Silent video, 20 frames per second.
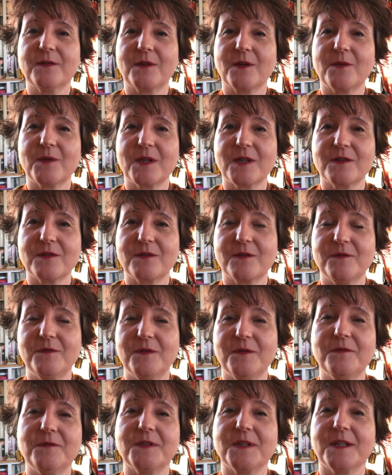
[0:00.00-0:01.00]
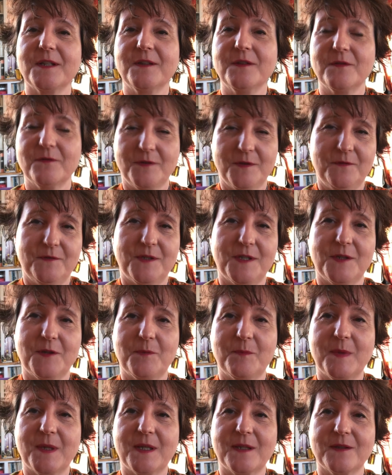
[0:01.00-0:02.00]
going into the 15th, 15th
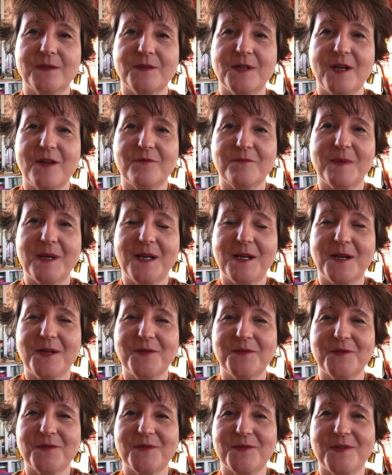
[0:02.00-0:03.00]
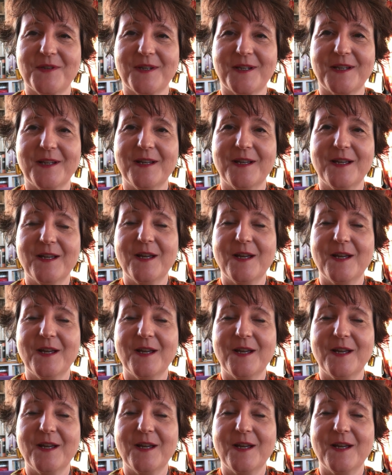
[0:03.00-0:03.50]
being the day of my licensing,